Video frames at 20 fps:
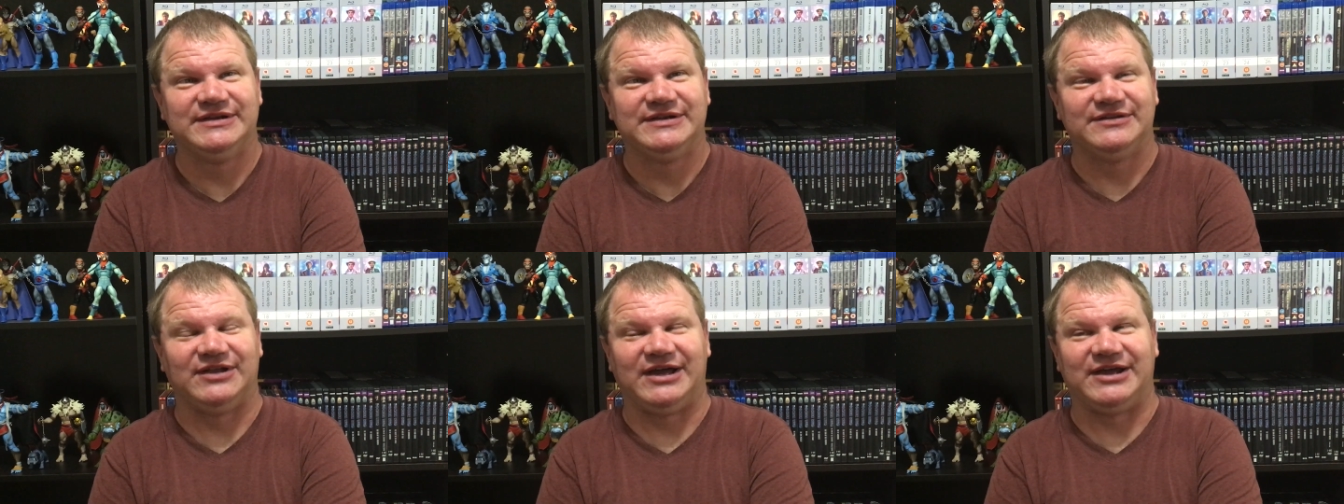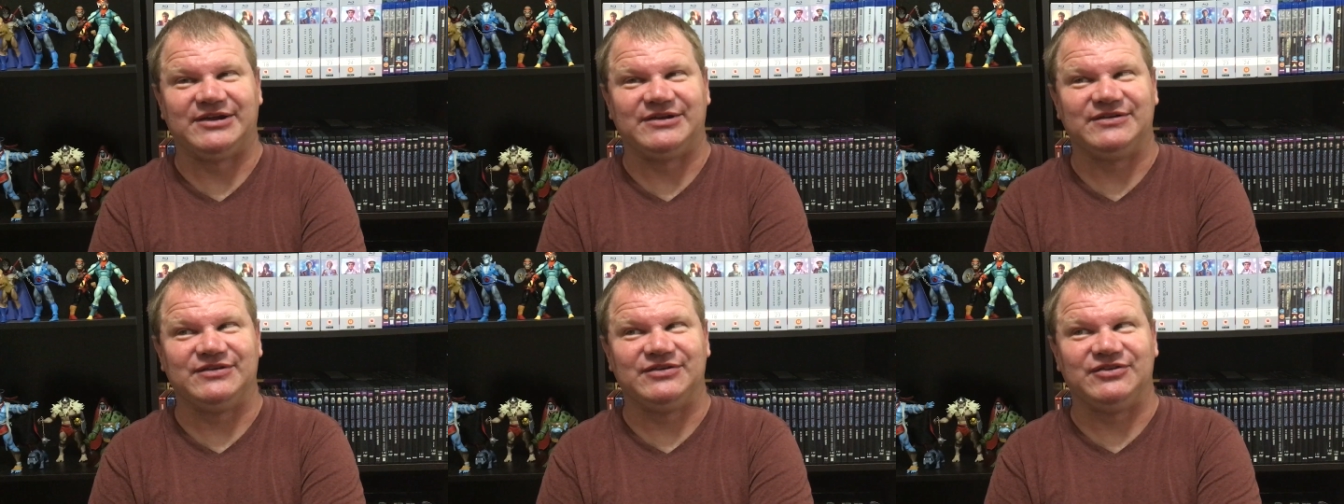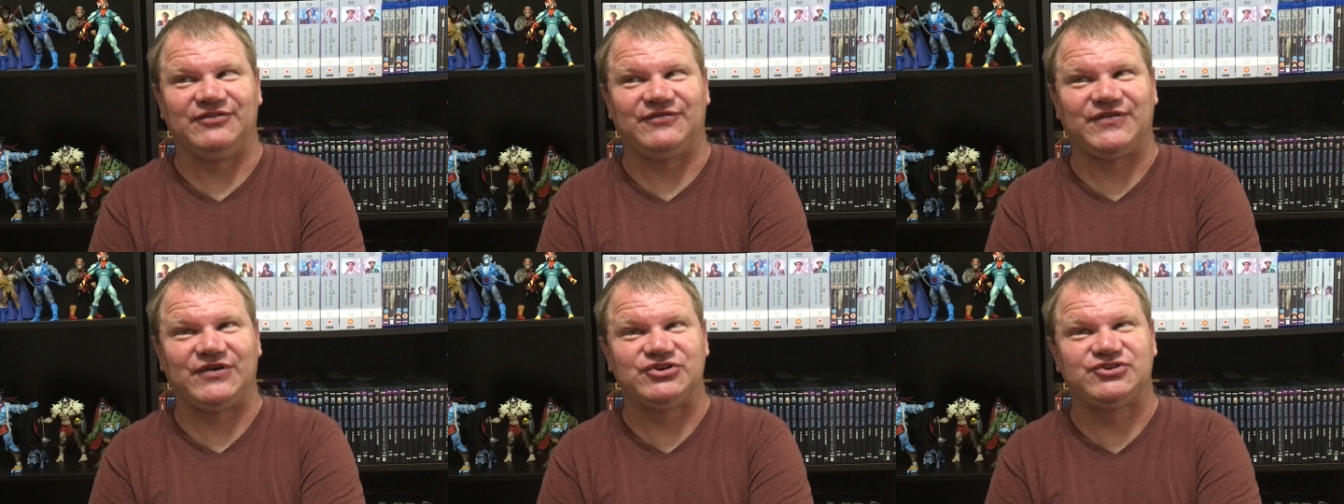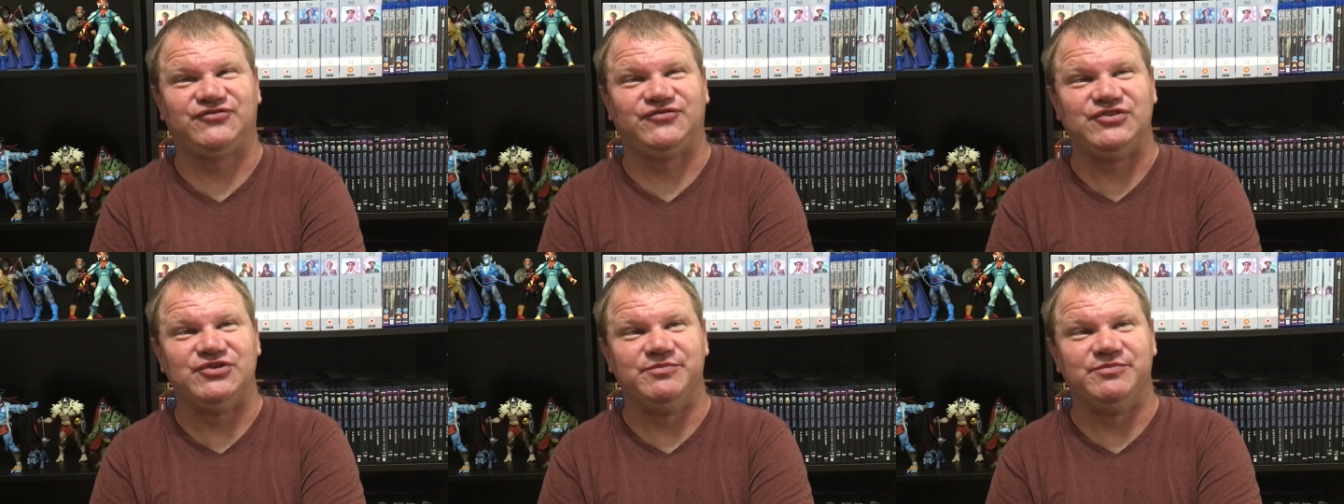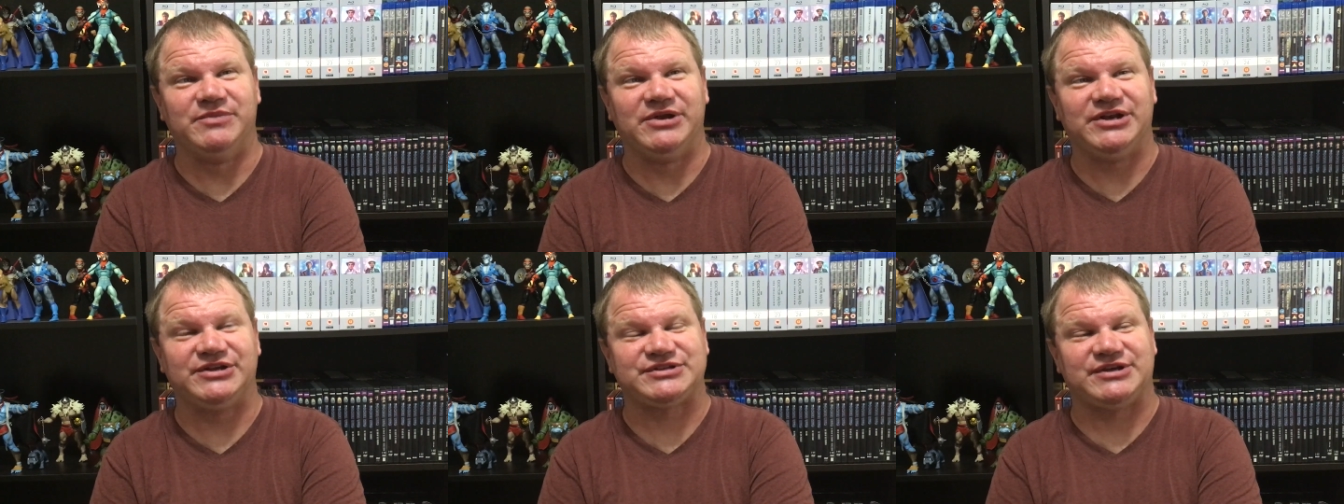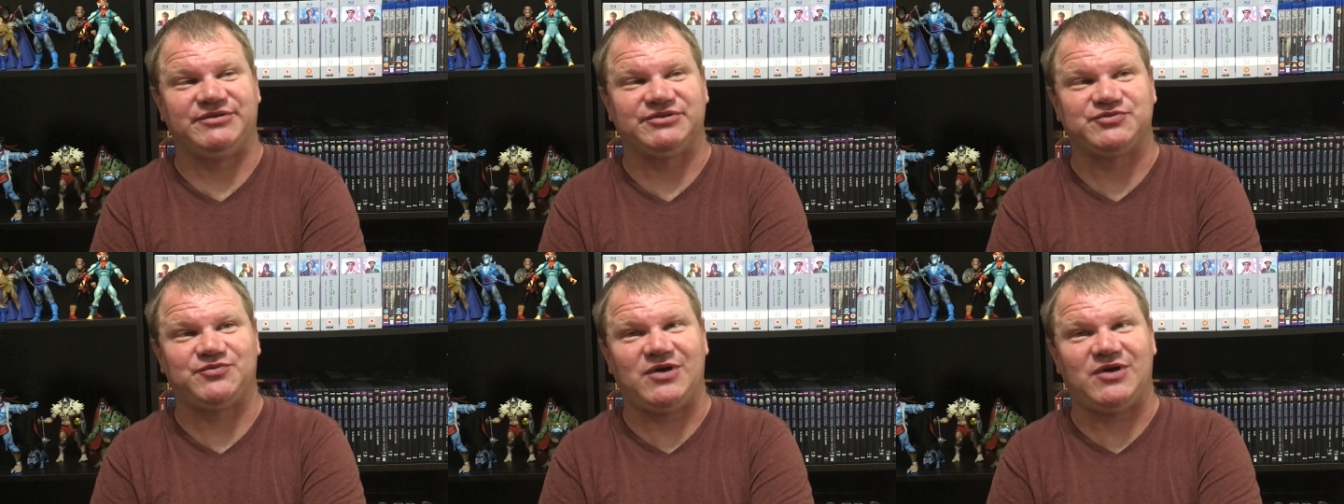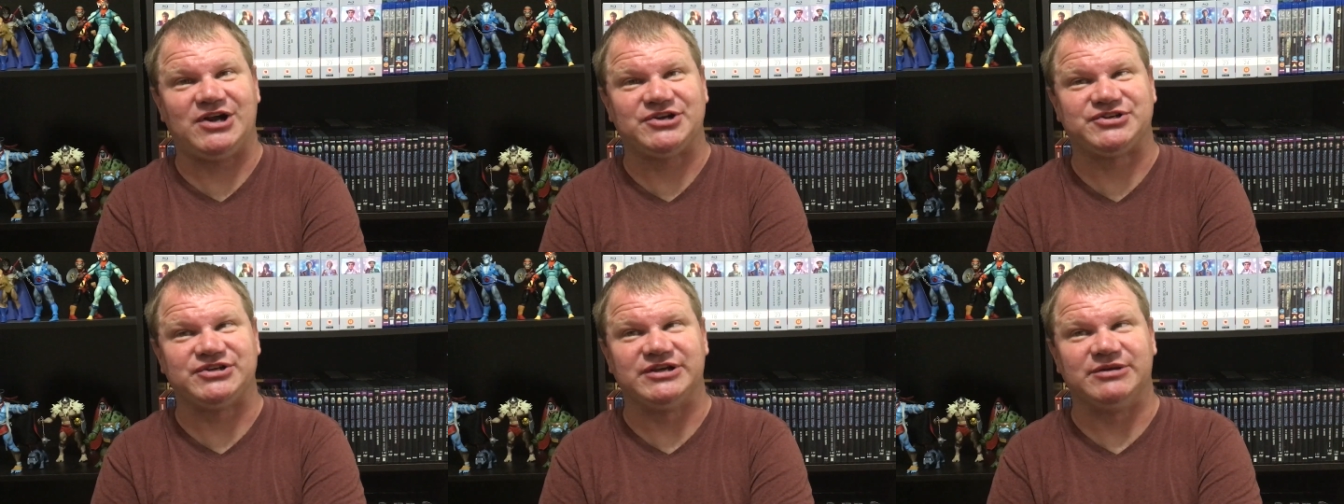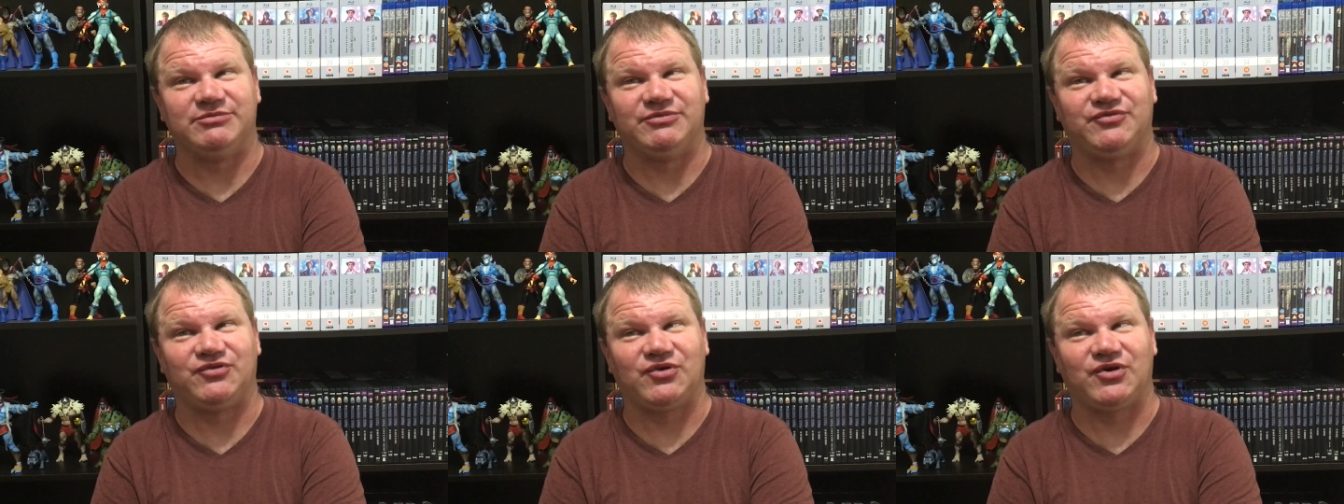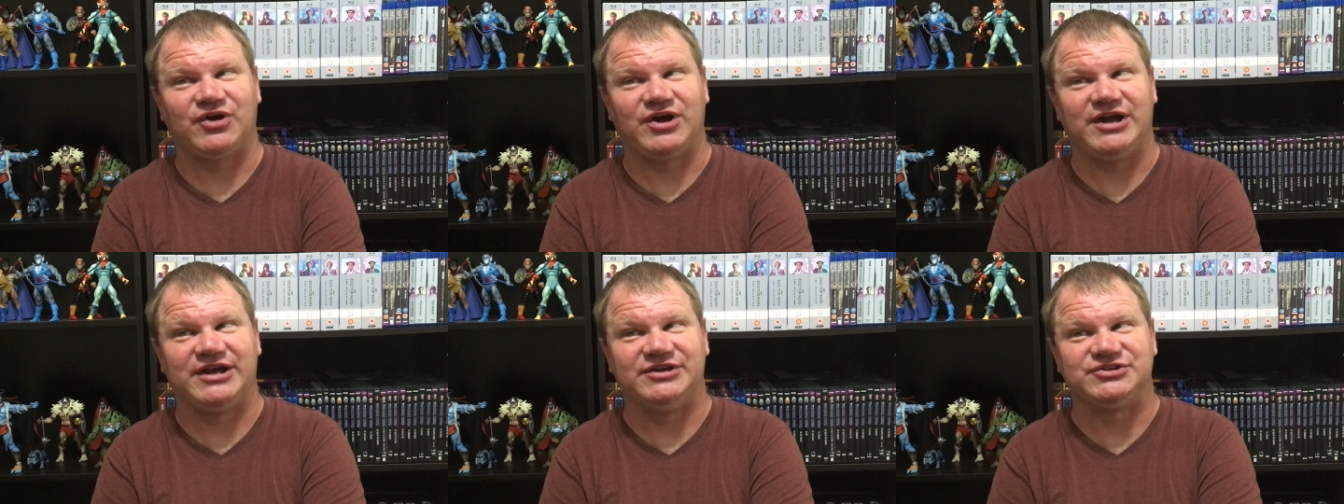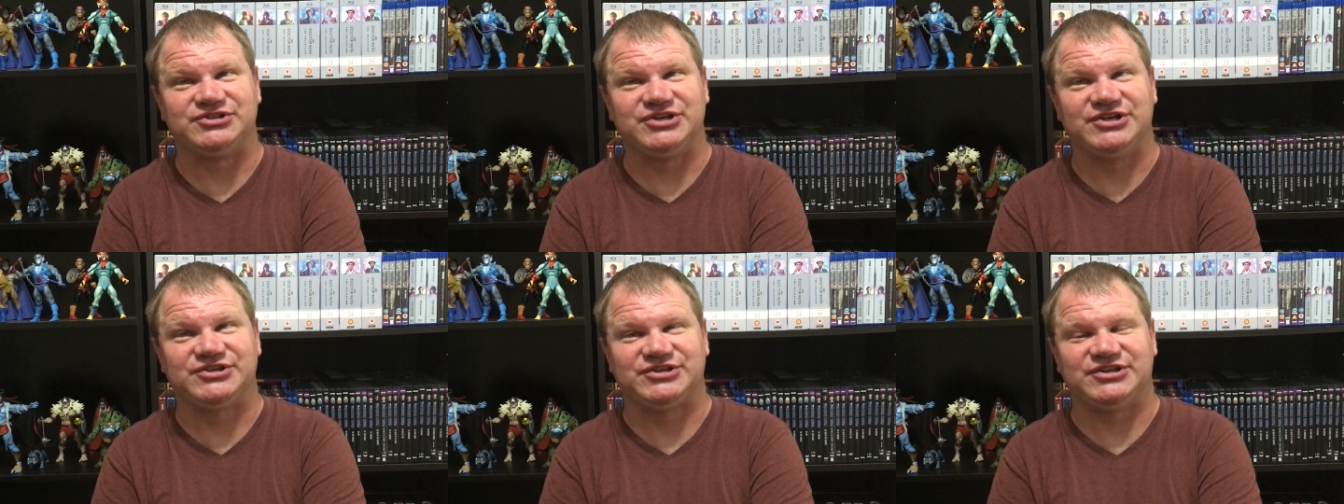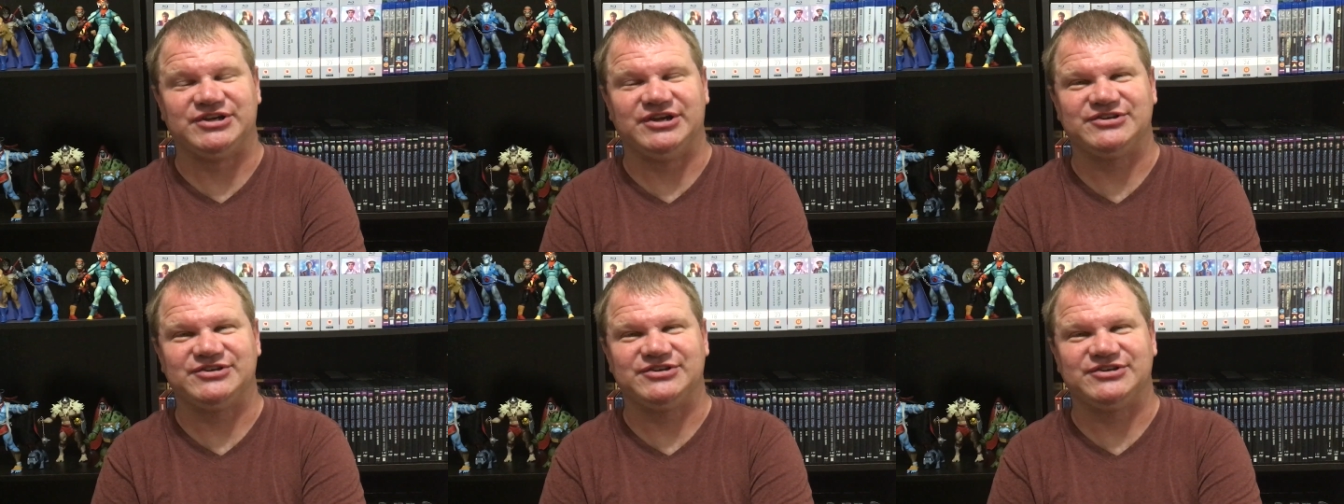like, the first few minutes I was watching it before I adjusted,